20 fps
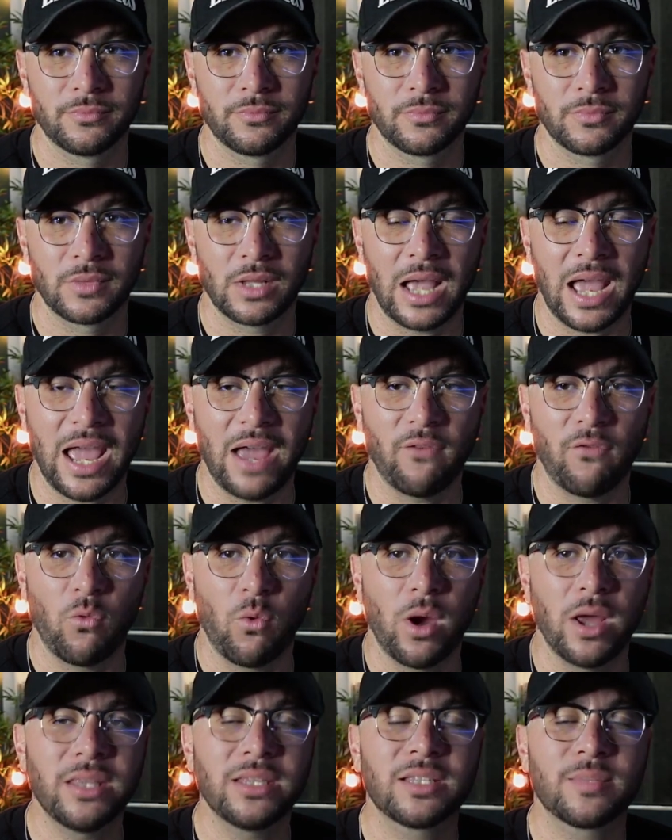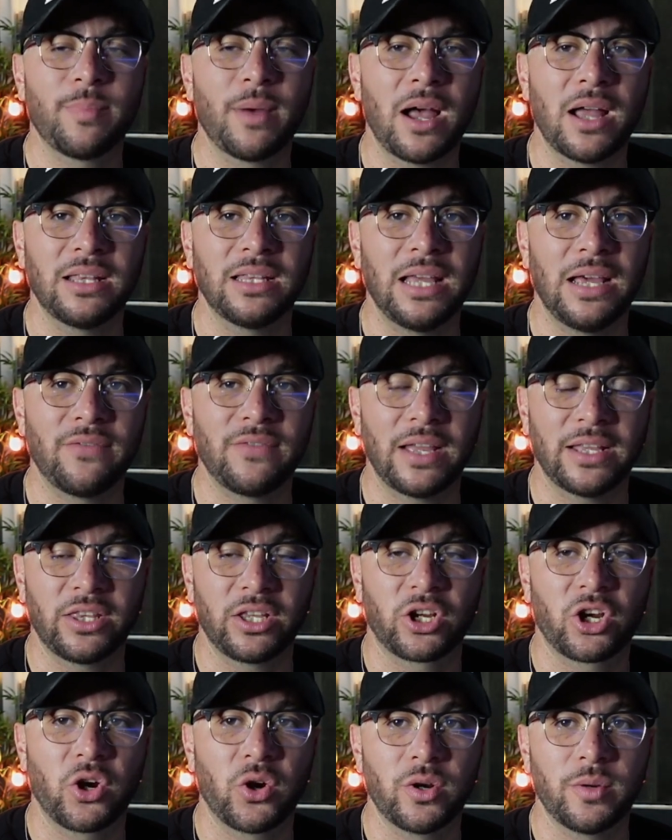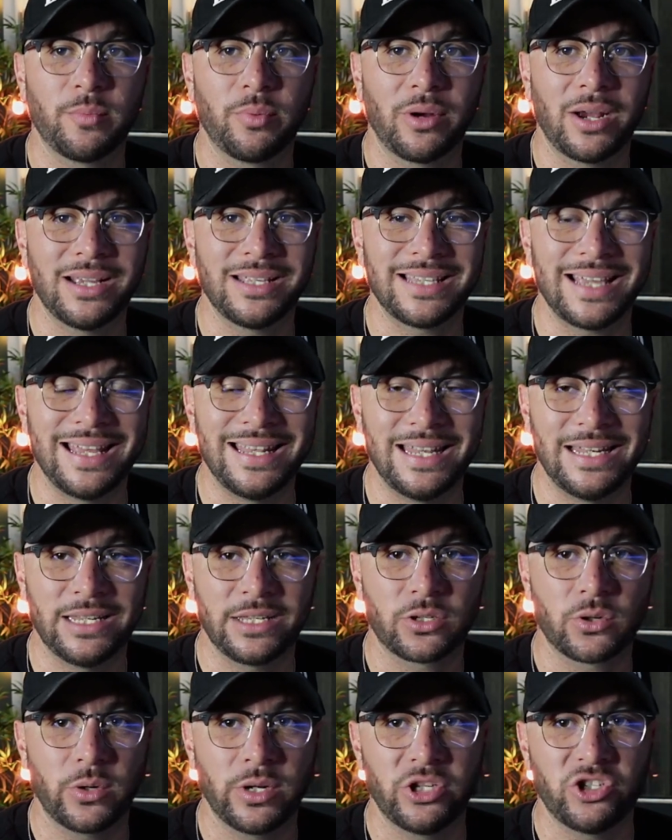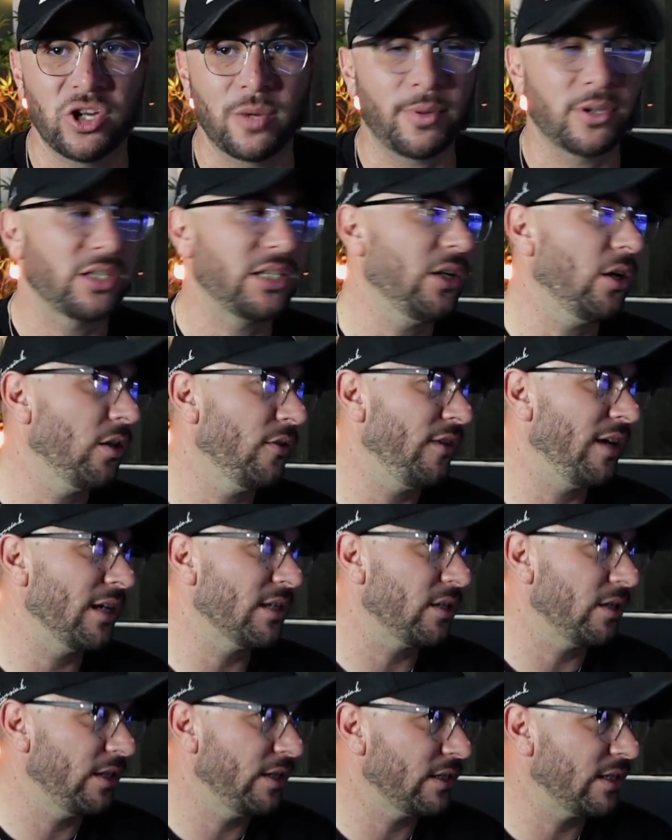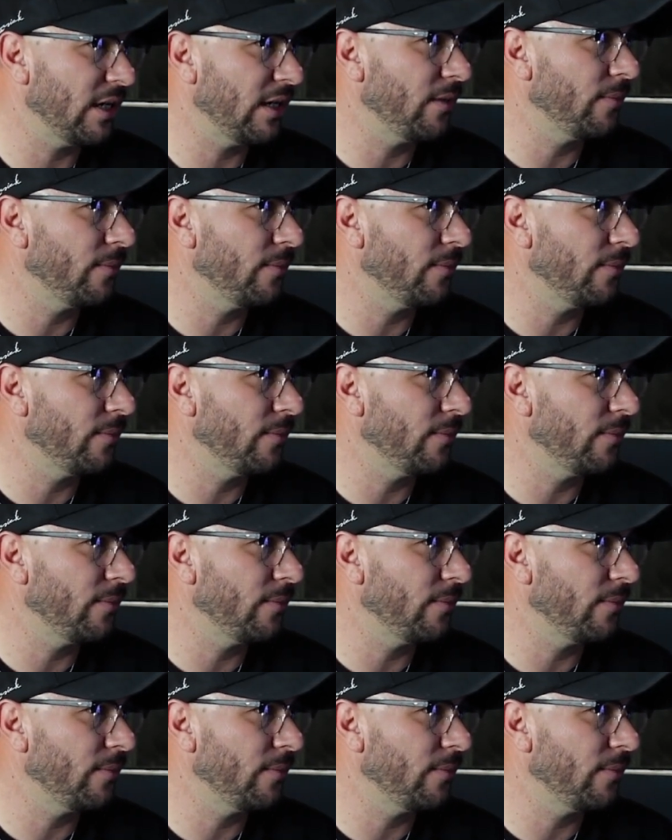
I have one spot left at the current price, and then it's going to jump. I'll see all of you guys on the inside.